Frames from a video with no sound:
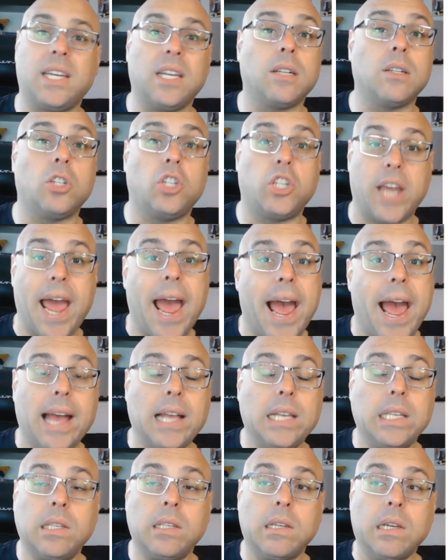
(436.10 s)

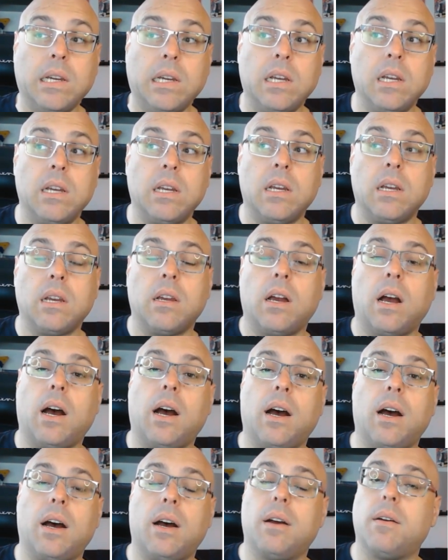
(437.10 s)
Jazz,
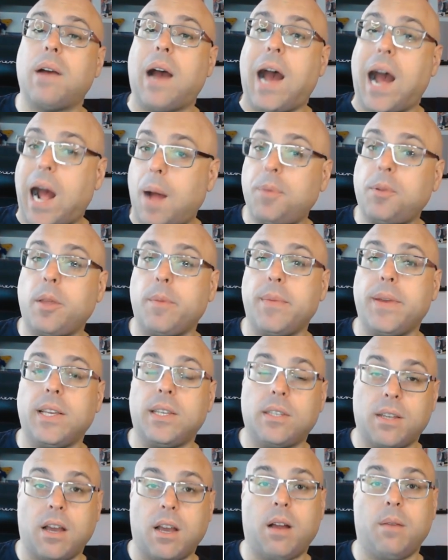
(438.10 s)

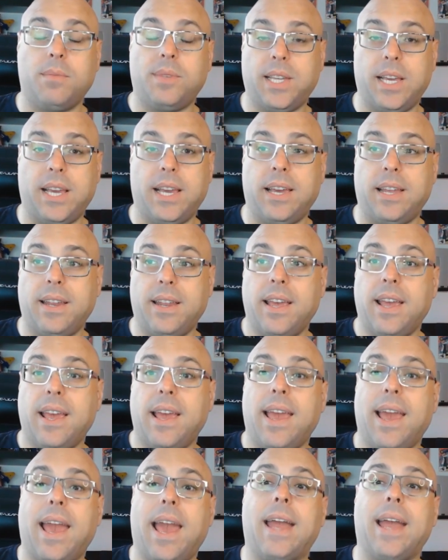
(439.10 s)
Optimus comes in
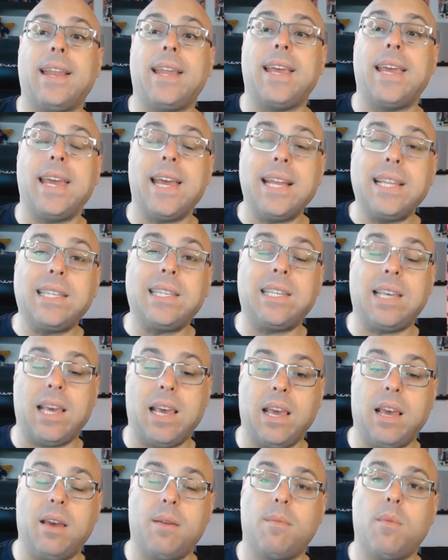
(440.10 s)
and hits
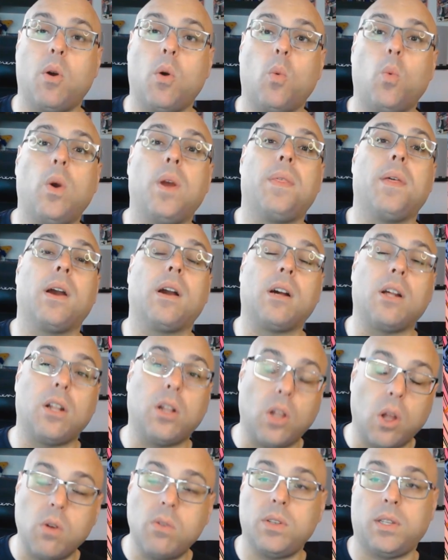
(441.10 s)
him with a
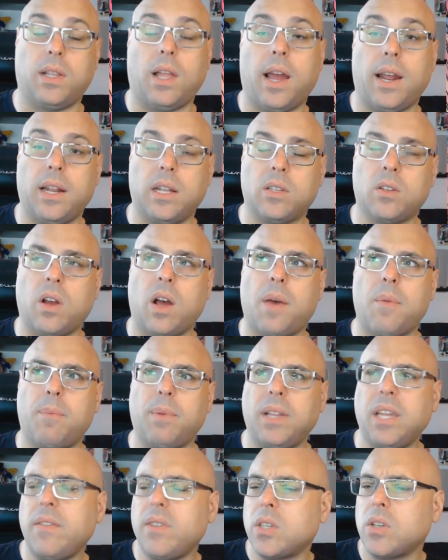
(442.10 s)
clothesline. I
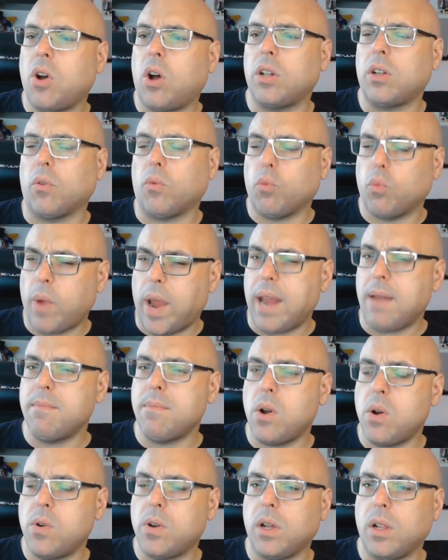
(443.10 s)
believe it's called a
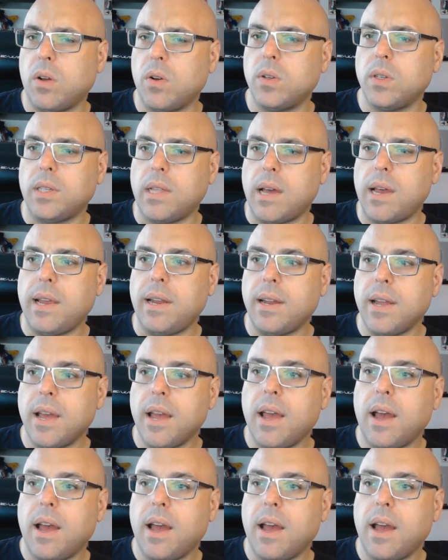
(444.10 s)
rainbow clothesline,